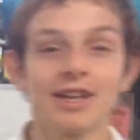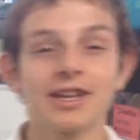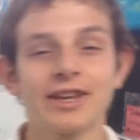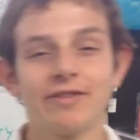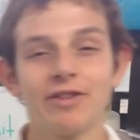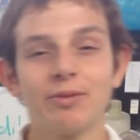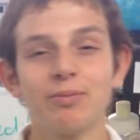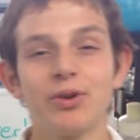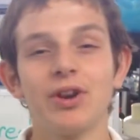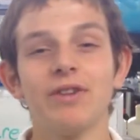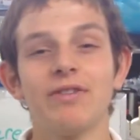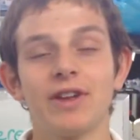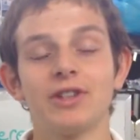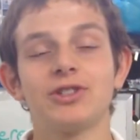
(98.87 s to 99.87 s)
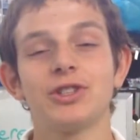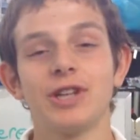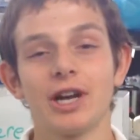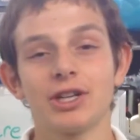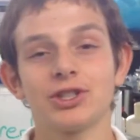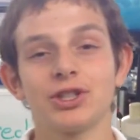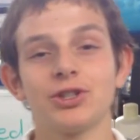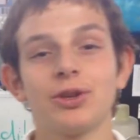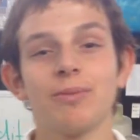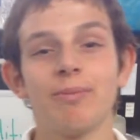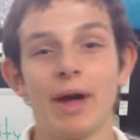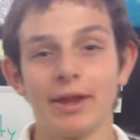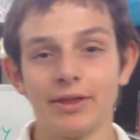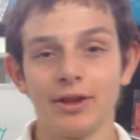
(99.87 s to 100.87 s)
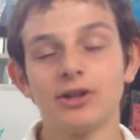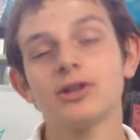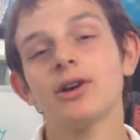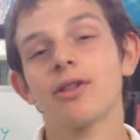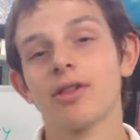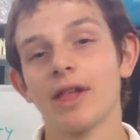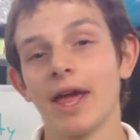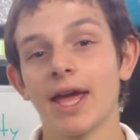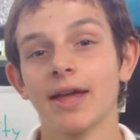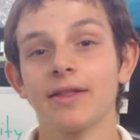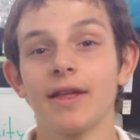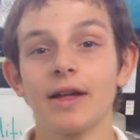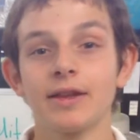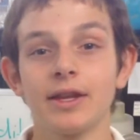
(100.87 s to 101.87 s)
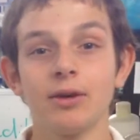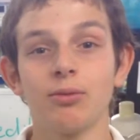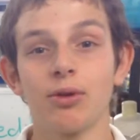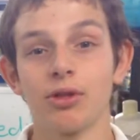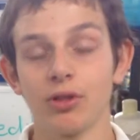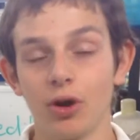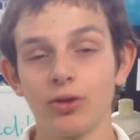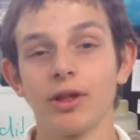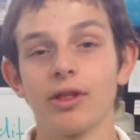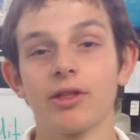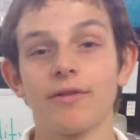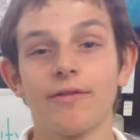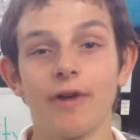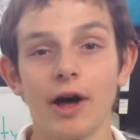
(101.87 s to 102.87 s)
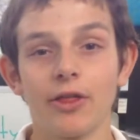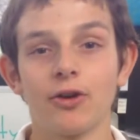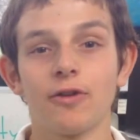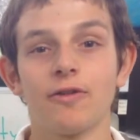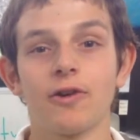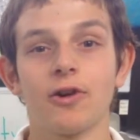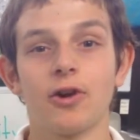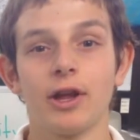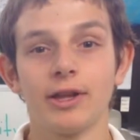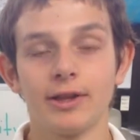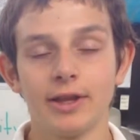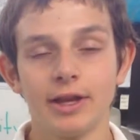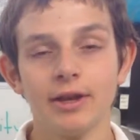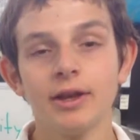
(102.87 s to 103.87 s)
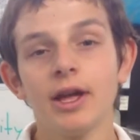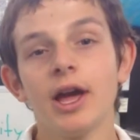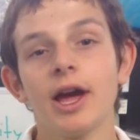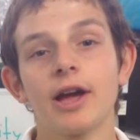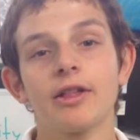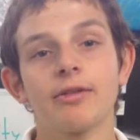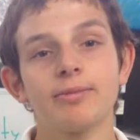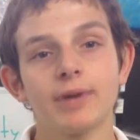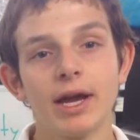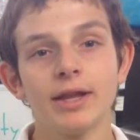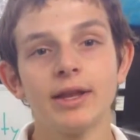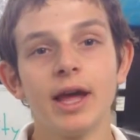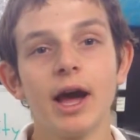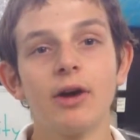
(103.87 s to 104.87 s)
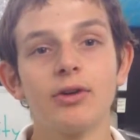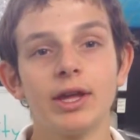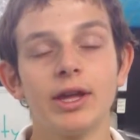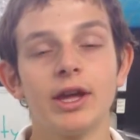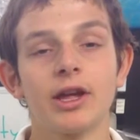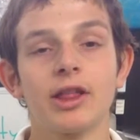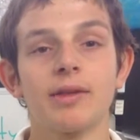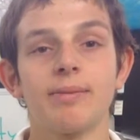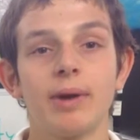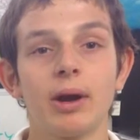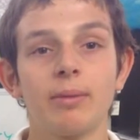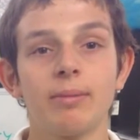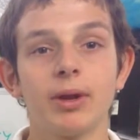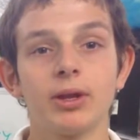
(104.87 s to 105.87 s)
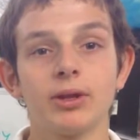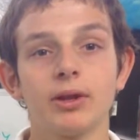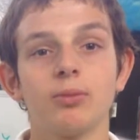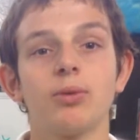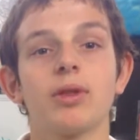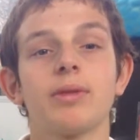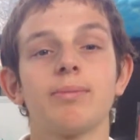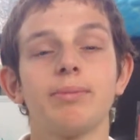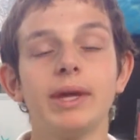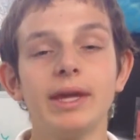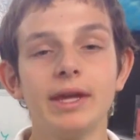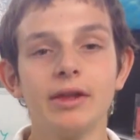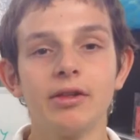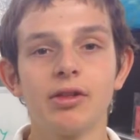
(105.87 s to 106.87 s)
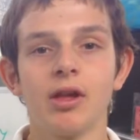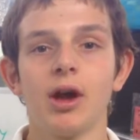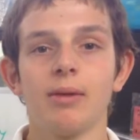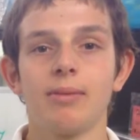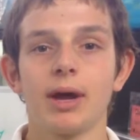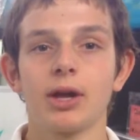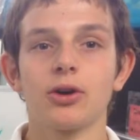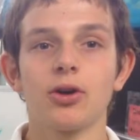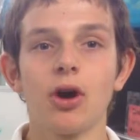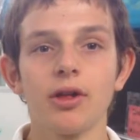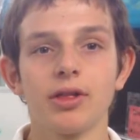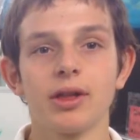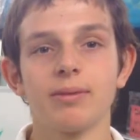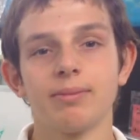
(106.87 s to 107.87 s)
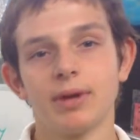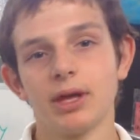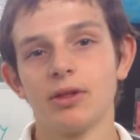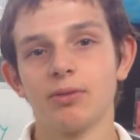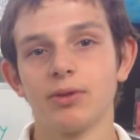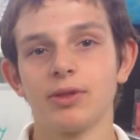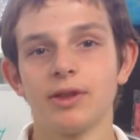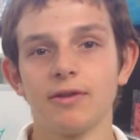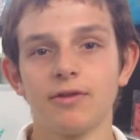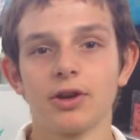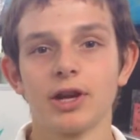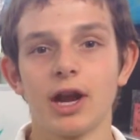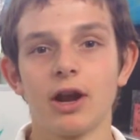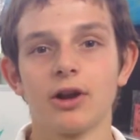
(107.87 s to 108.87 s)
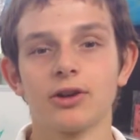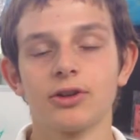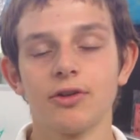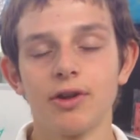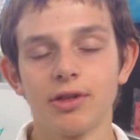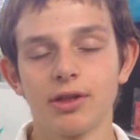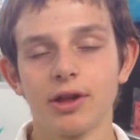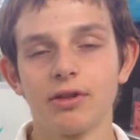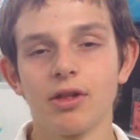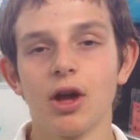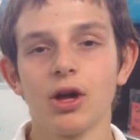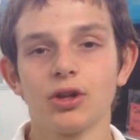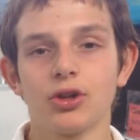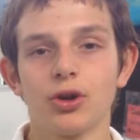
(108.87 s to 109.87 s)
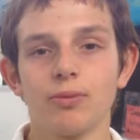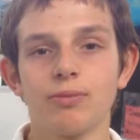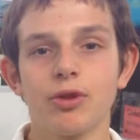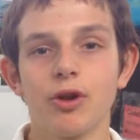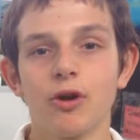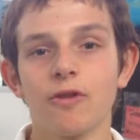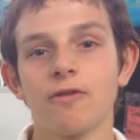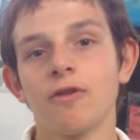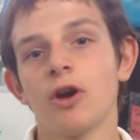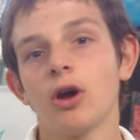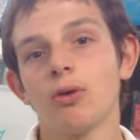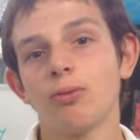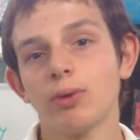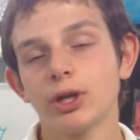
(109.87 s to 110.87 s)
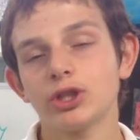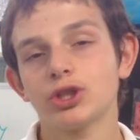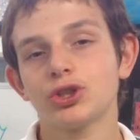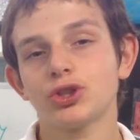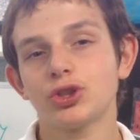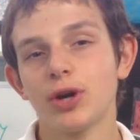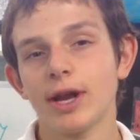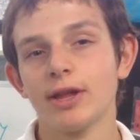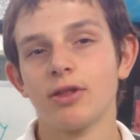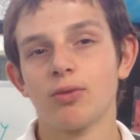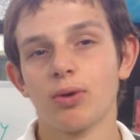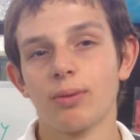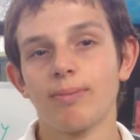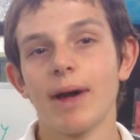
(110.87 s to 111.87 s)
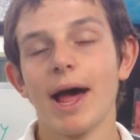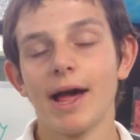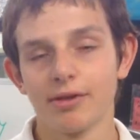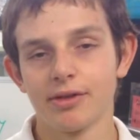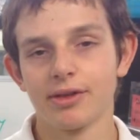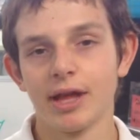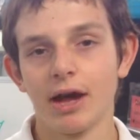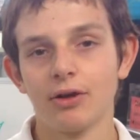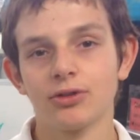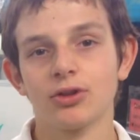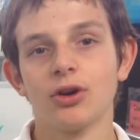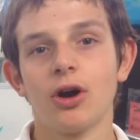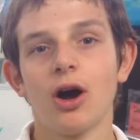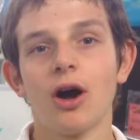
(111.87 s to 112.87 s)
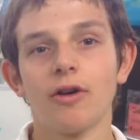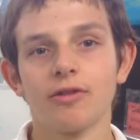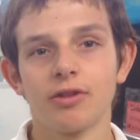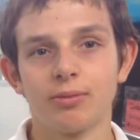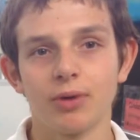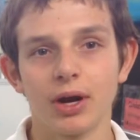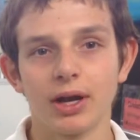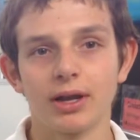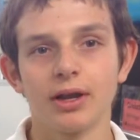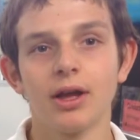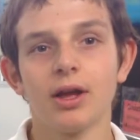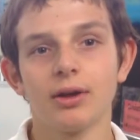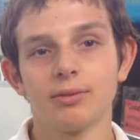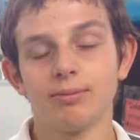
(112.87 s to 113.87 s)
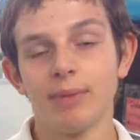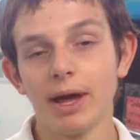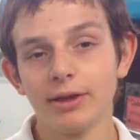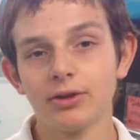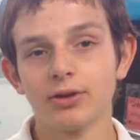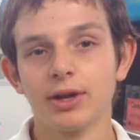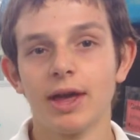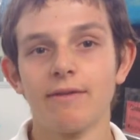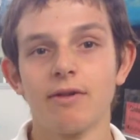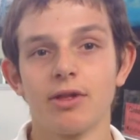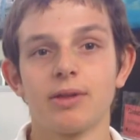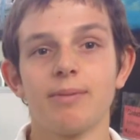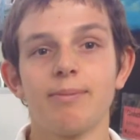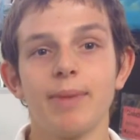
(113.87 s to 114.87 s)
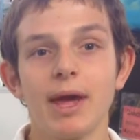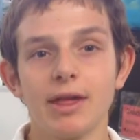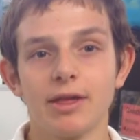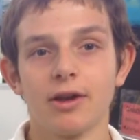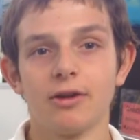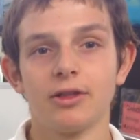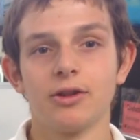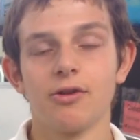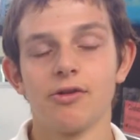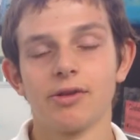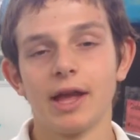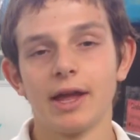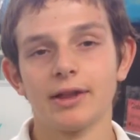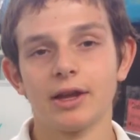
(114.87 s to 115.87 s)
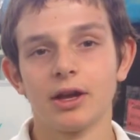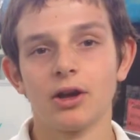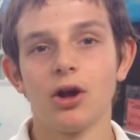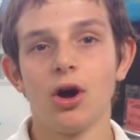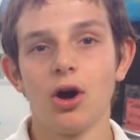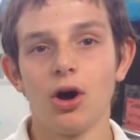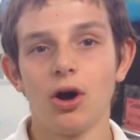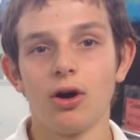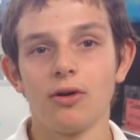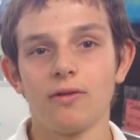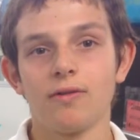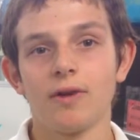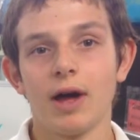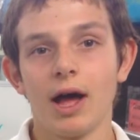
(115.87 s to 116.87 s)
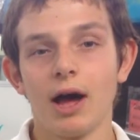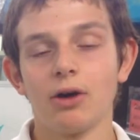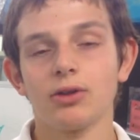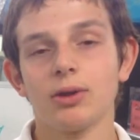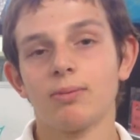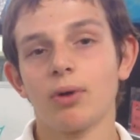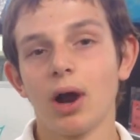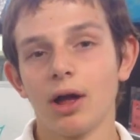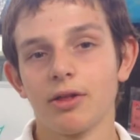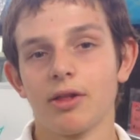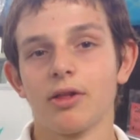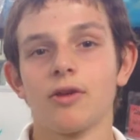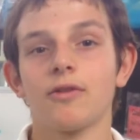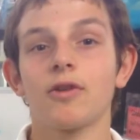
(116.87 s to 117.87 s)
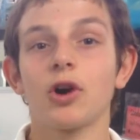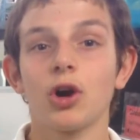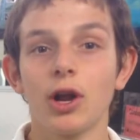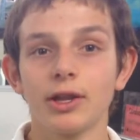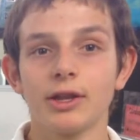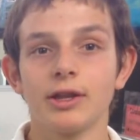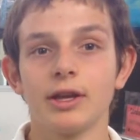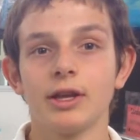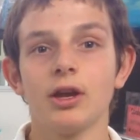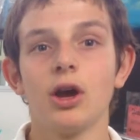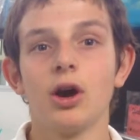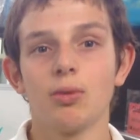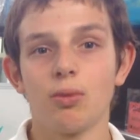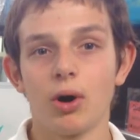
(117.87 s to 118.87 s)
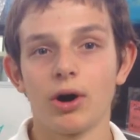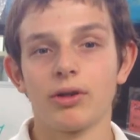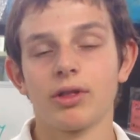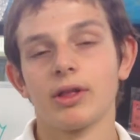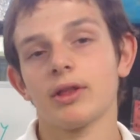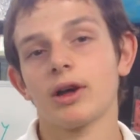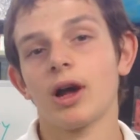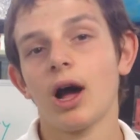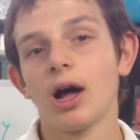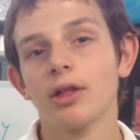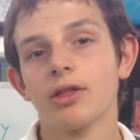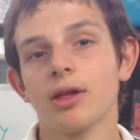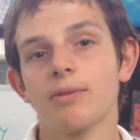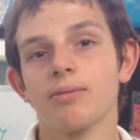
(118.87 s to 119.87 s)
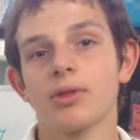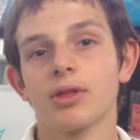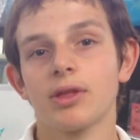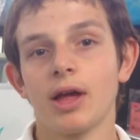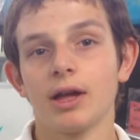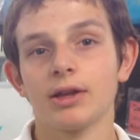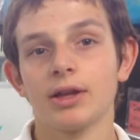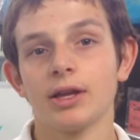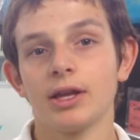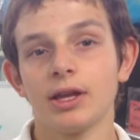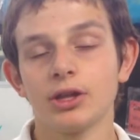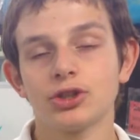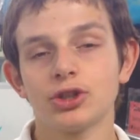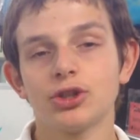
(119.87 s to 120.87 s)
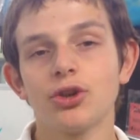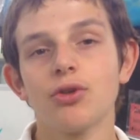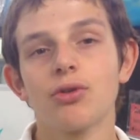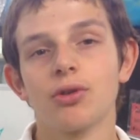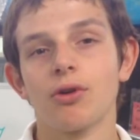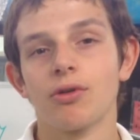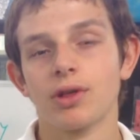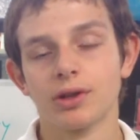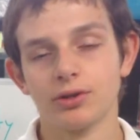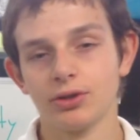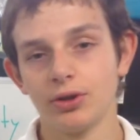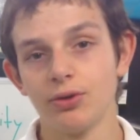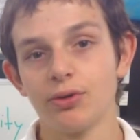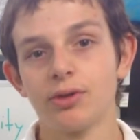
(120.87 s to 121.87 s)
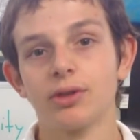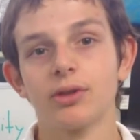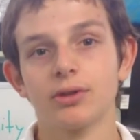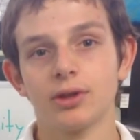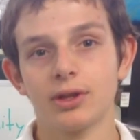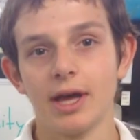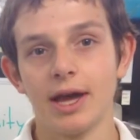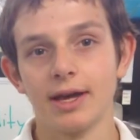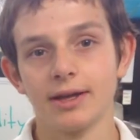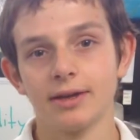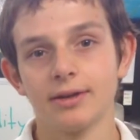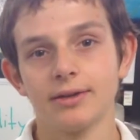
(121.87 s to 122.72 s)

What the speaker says: Give a brief introduction to Mendel, saying that he was known as the father of heredity. Explain how he experimented with peas by crossing peas with different characteristics to observe which traits were passed down to offspring. Mendel gave us the basic understanding of how the process of heredity works, and the concepts that he introduced are still used today.